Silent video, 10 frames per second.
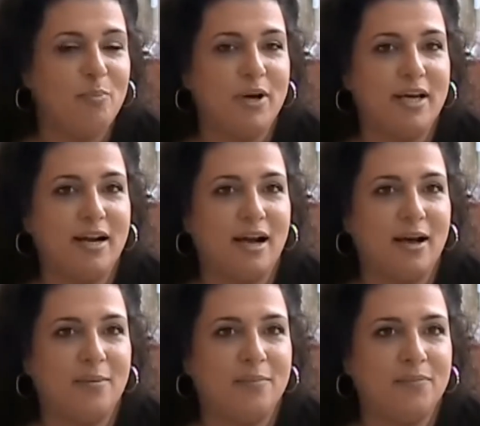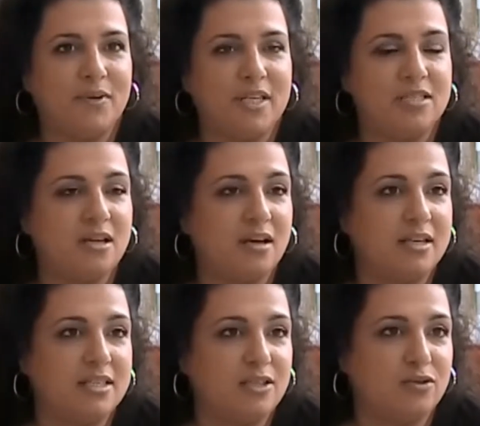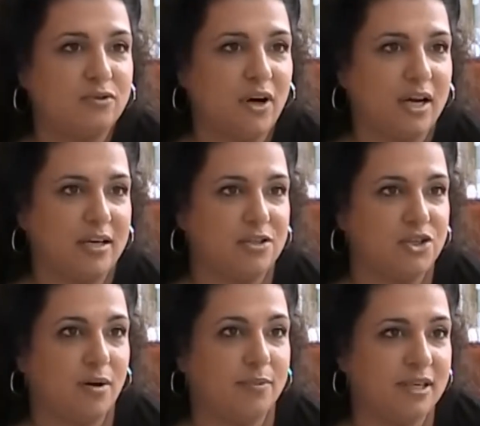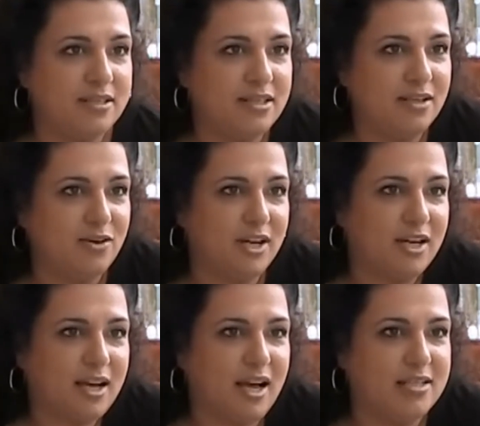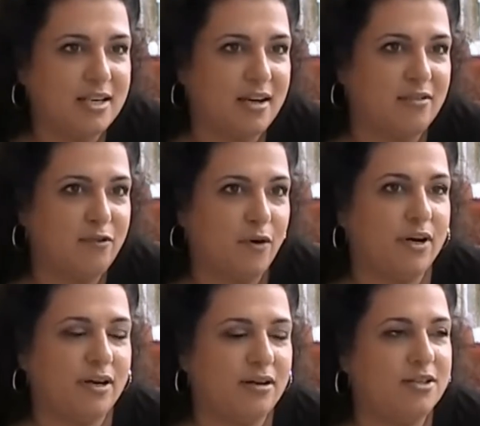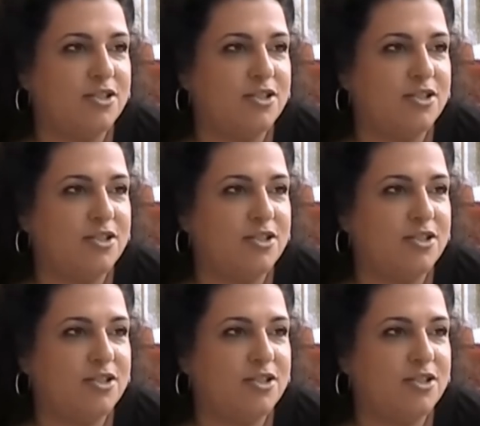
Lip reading: But it's not easy to find a job teaching Greek as a foreigner.